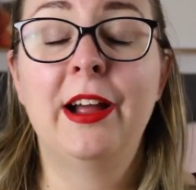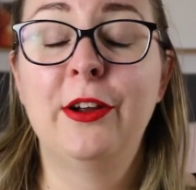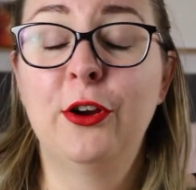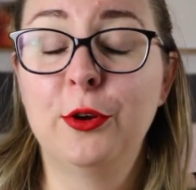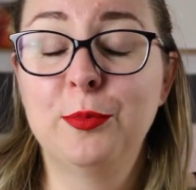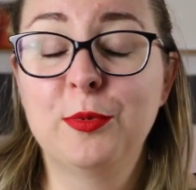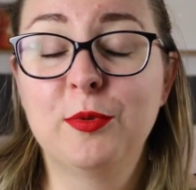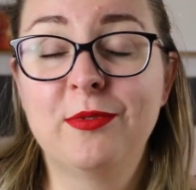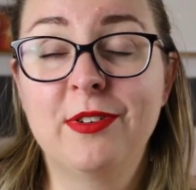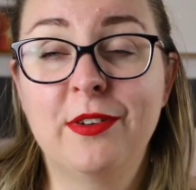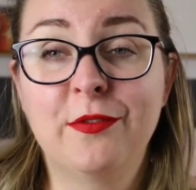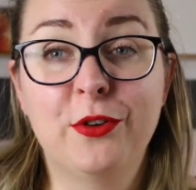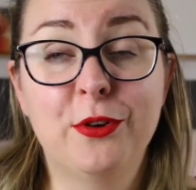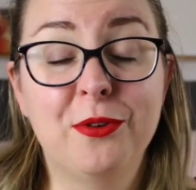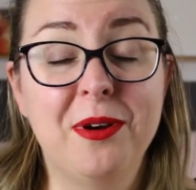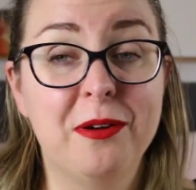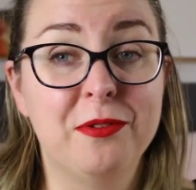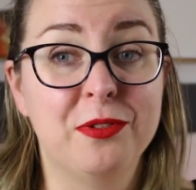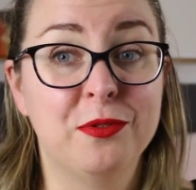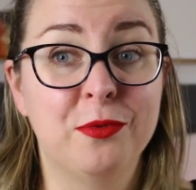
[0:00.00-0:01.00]
I hope that wherever
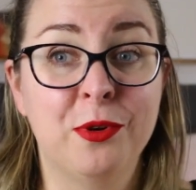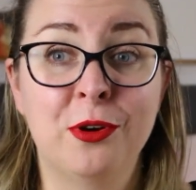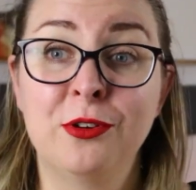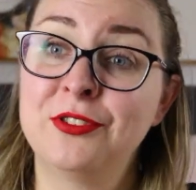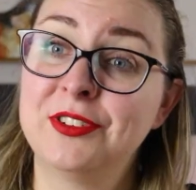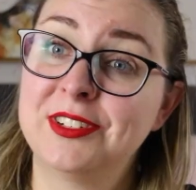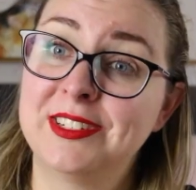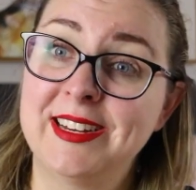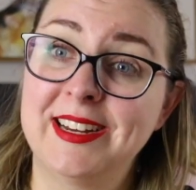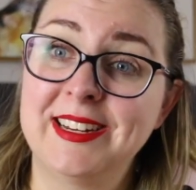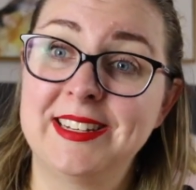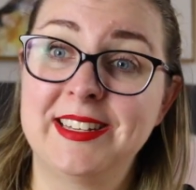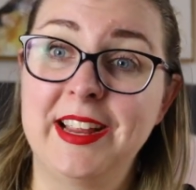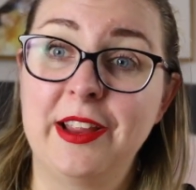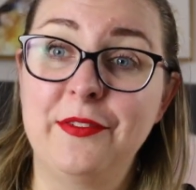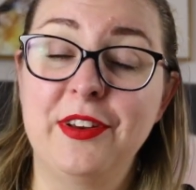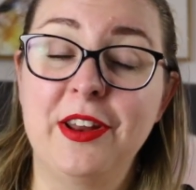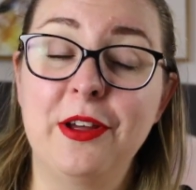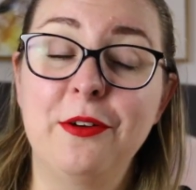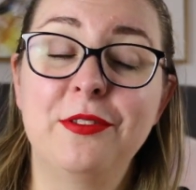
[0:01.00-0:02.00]
you are in the world, you're staying
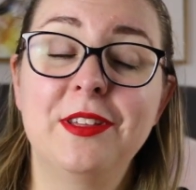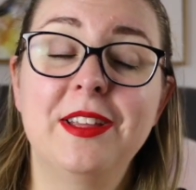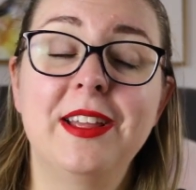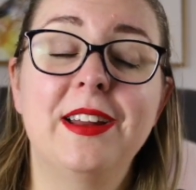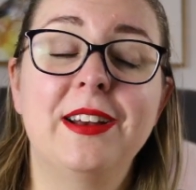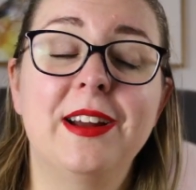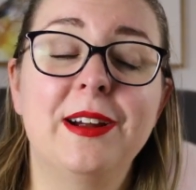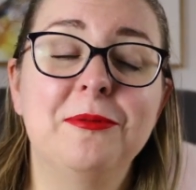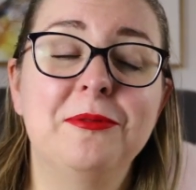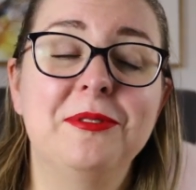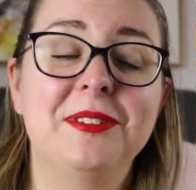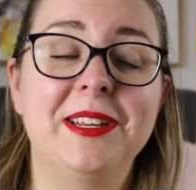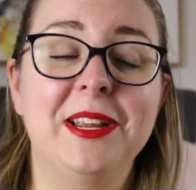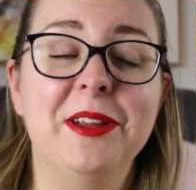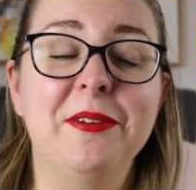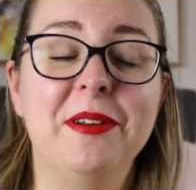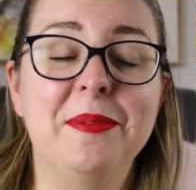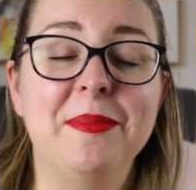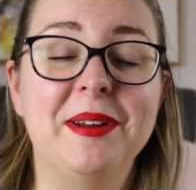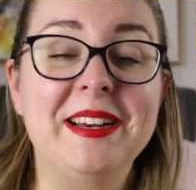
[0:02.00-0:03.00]
safe and healthy, and I will see
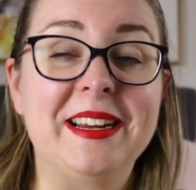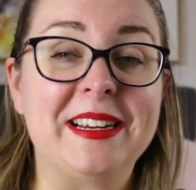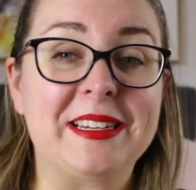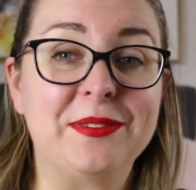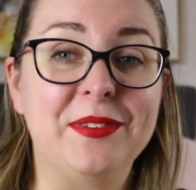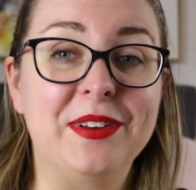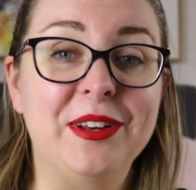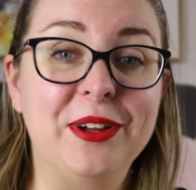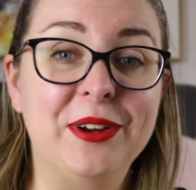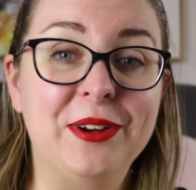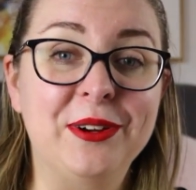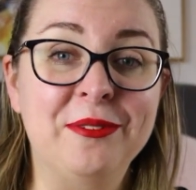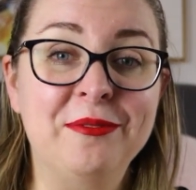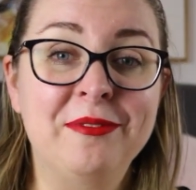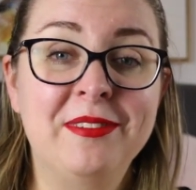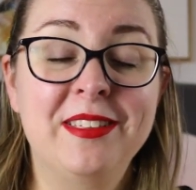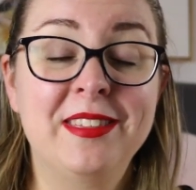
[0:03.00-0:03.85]
you in my next video.